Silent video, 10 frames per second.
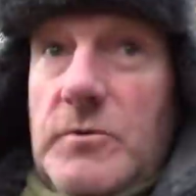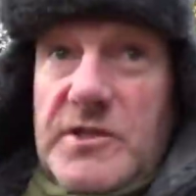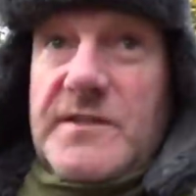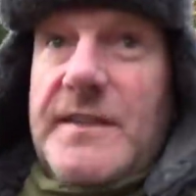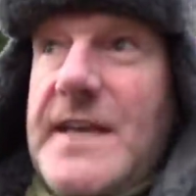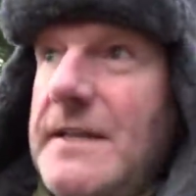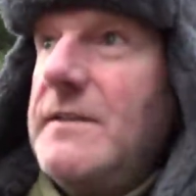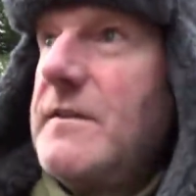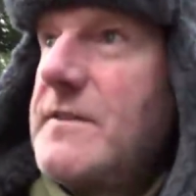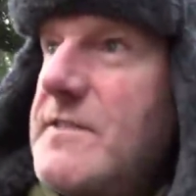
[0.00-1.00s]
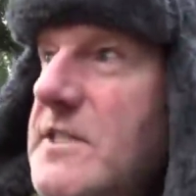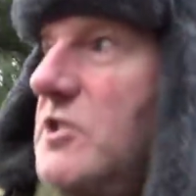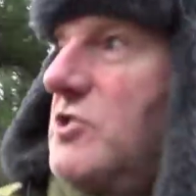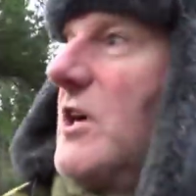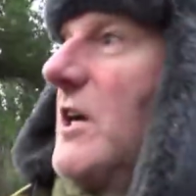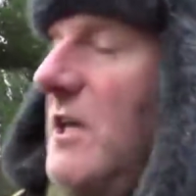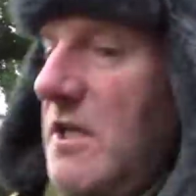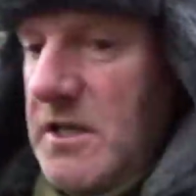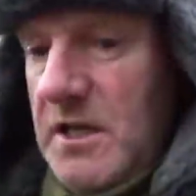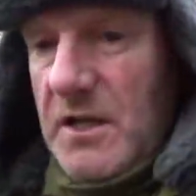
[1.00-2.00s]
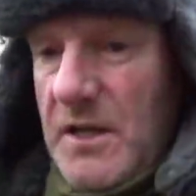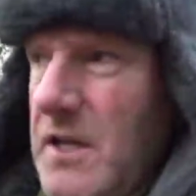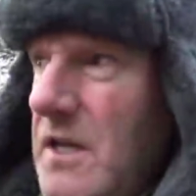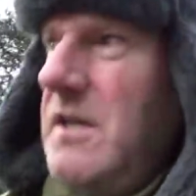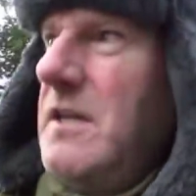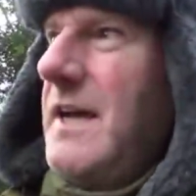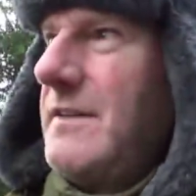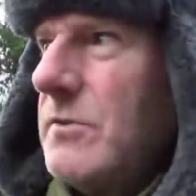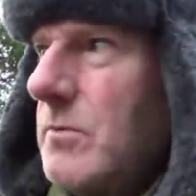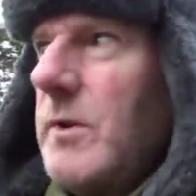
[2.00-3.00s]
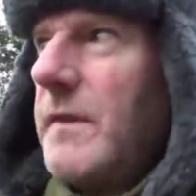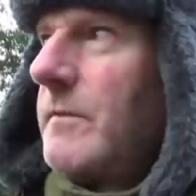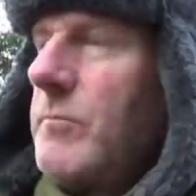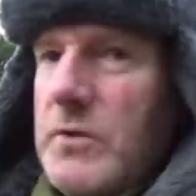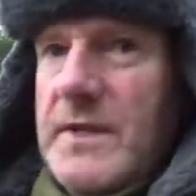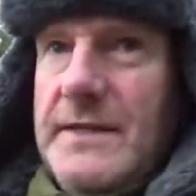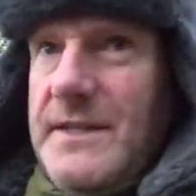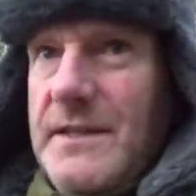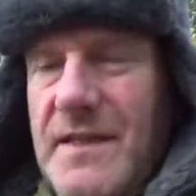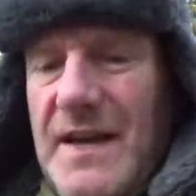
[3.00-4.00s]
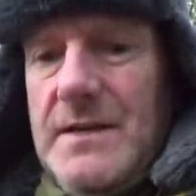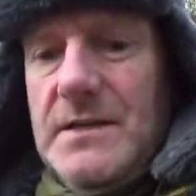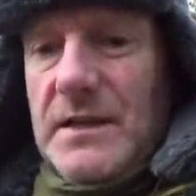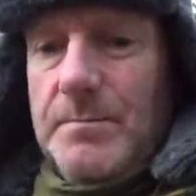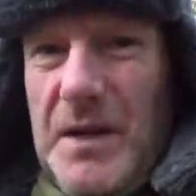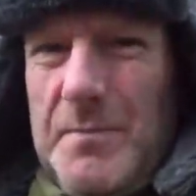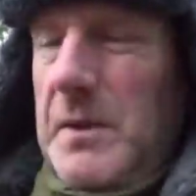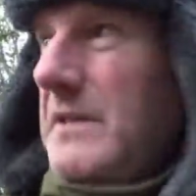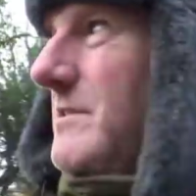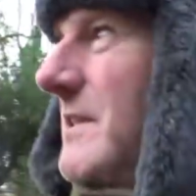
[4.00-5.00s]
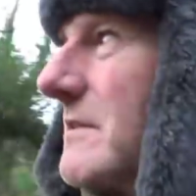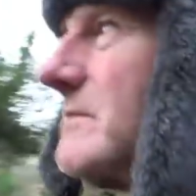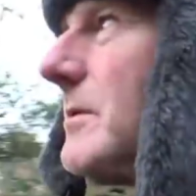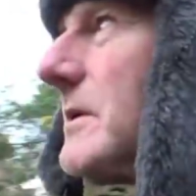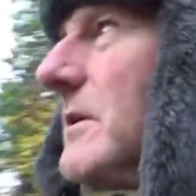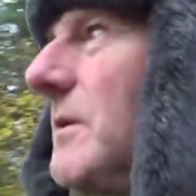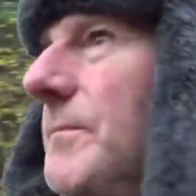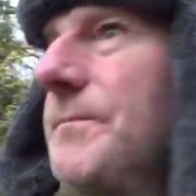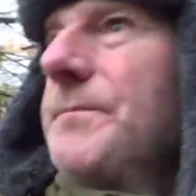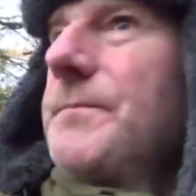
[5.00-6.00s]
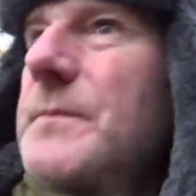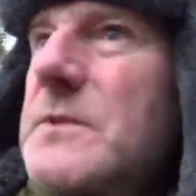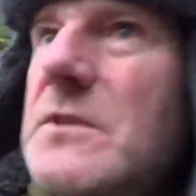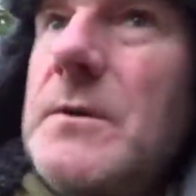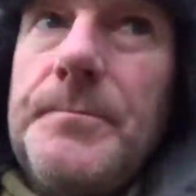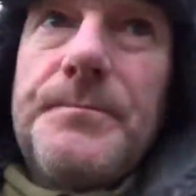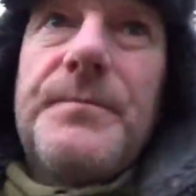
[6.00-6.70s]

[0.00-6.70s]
which is at the end of the cinder track. Yeah, I don't know what the idea of that is, like black plastic or something, I don't know. But